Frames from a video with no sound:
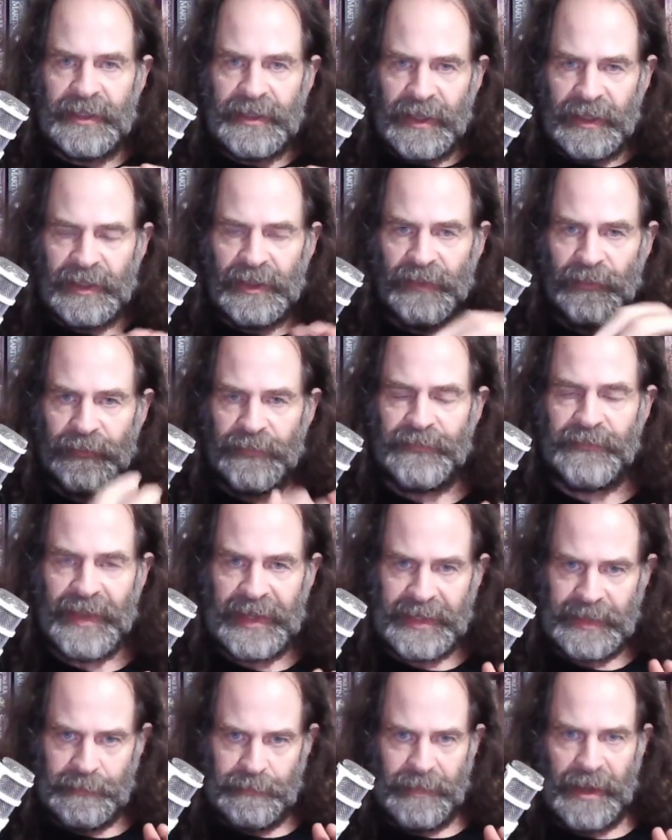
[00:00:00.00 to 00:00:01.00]
kind of little
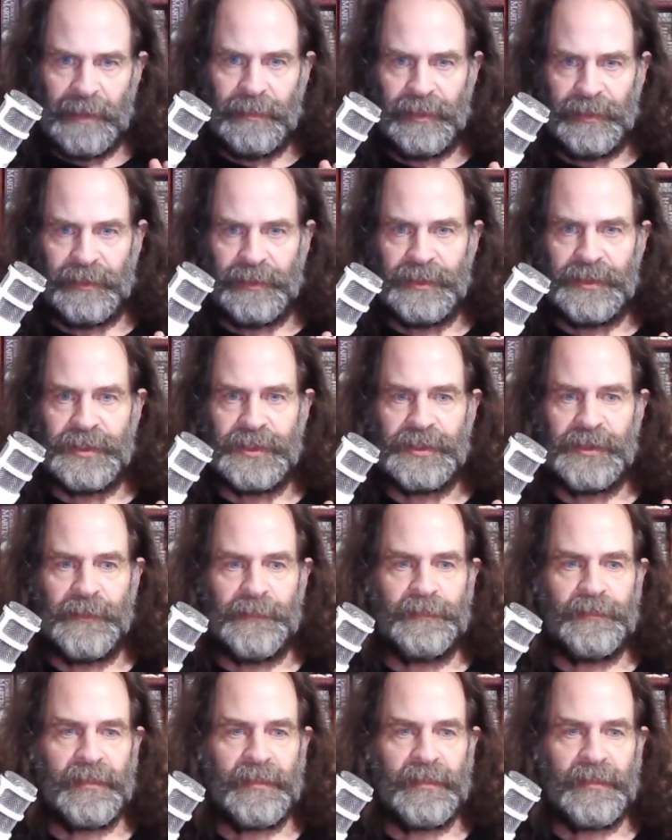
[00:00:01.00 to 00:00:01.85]
fatty bubbles,